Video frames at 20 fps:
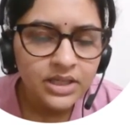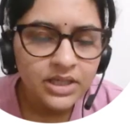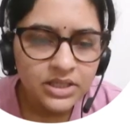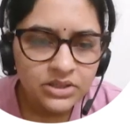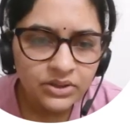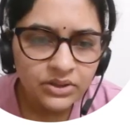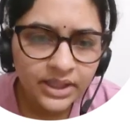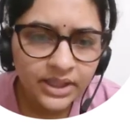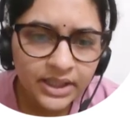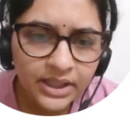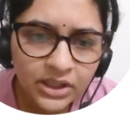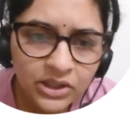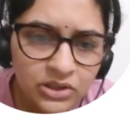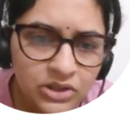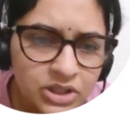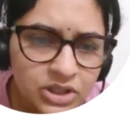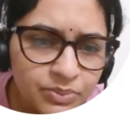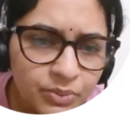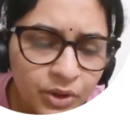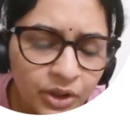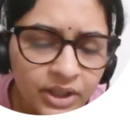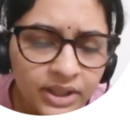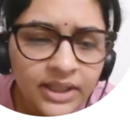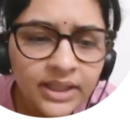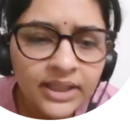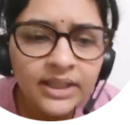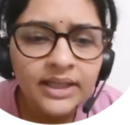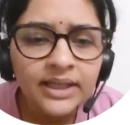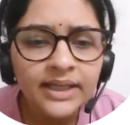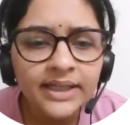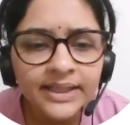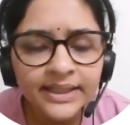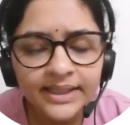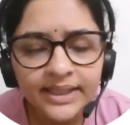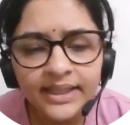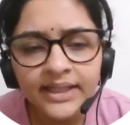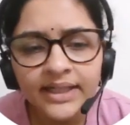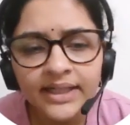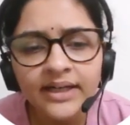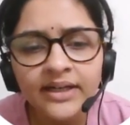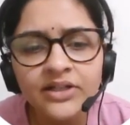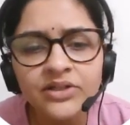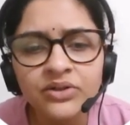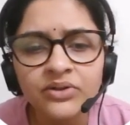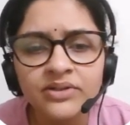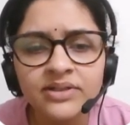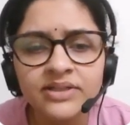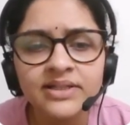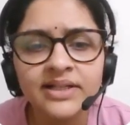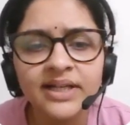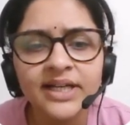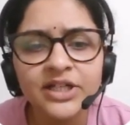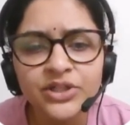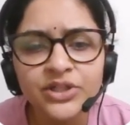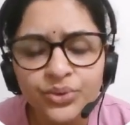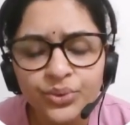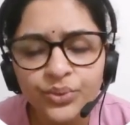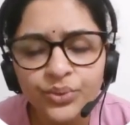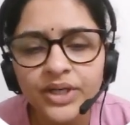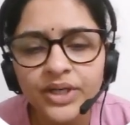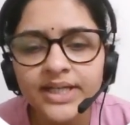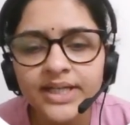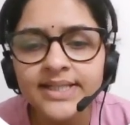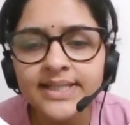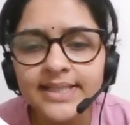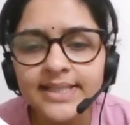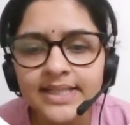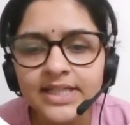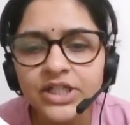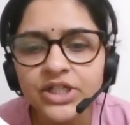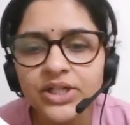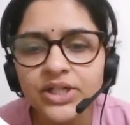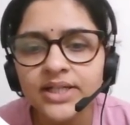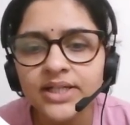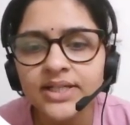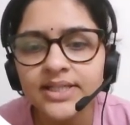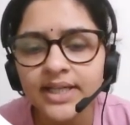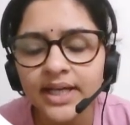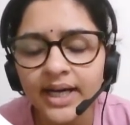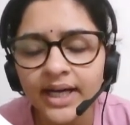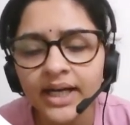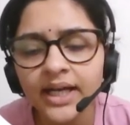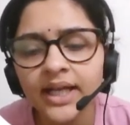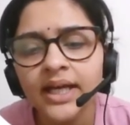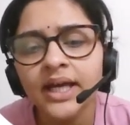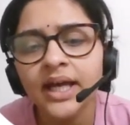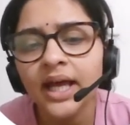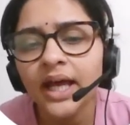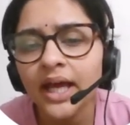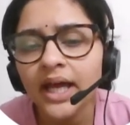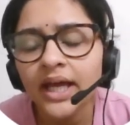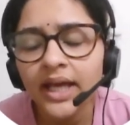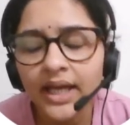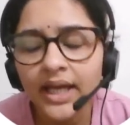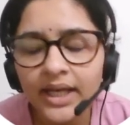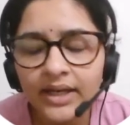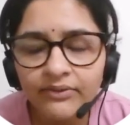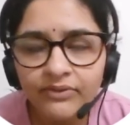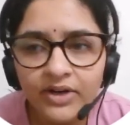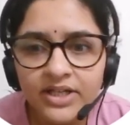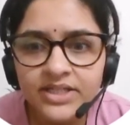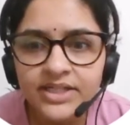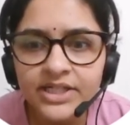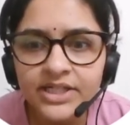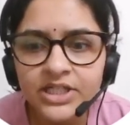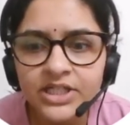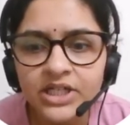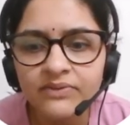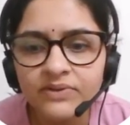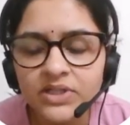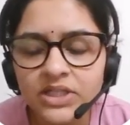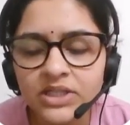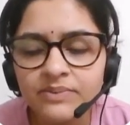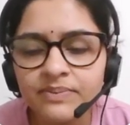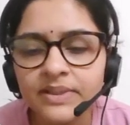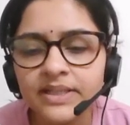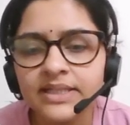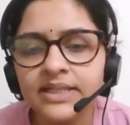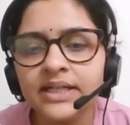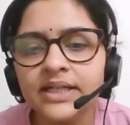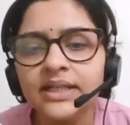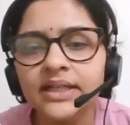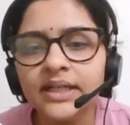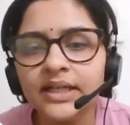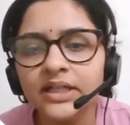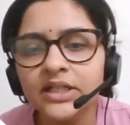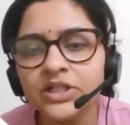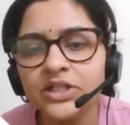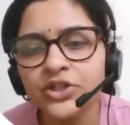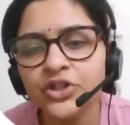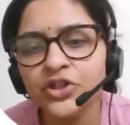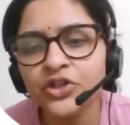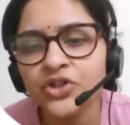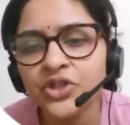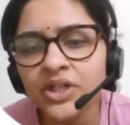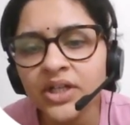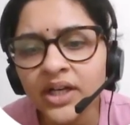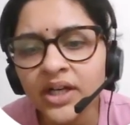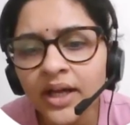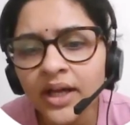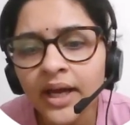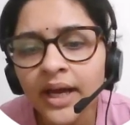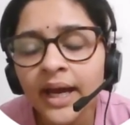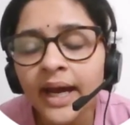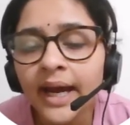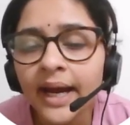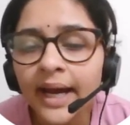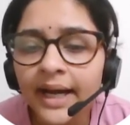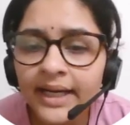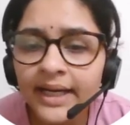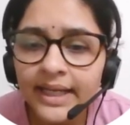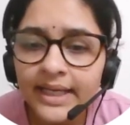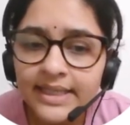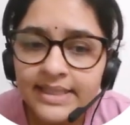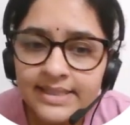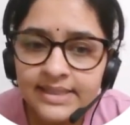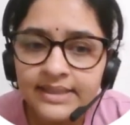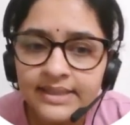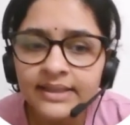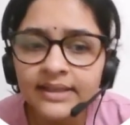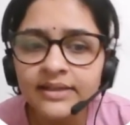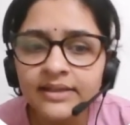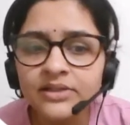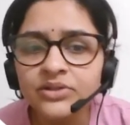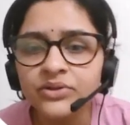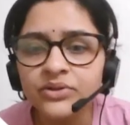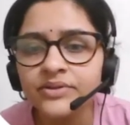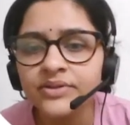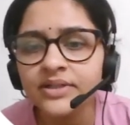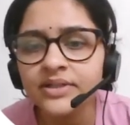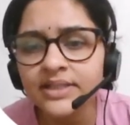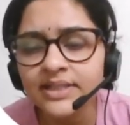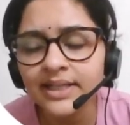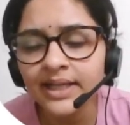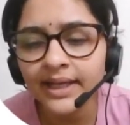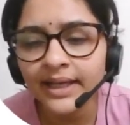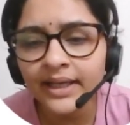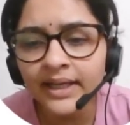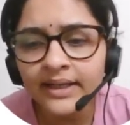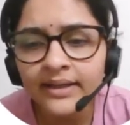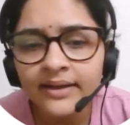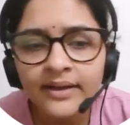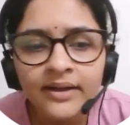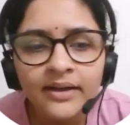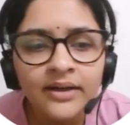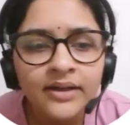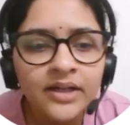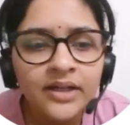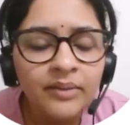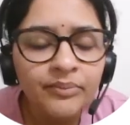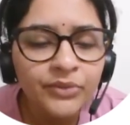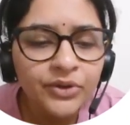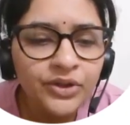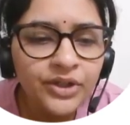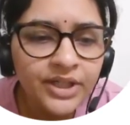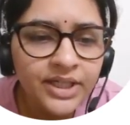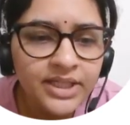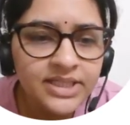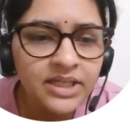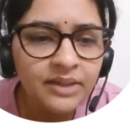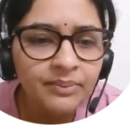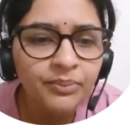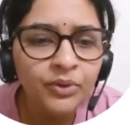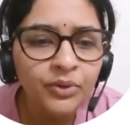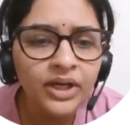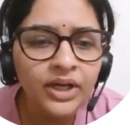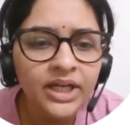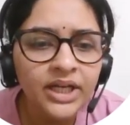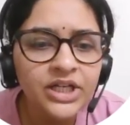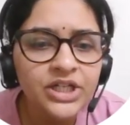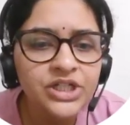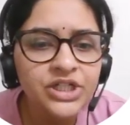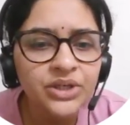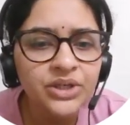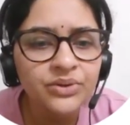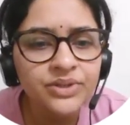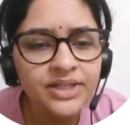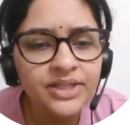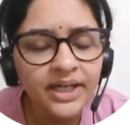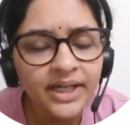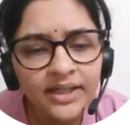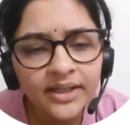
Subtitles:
So it includes both internal resources like students, teachers, and infrastructure which is present in the institution, and external resources like community support, NGOs, and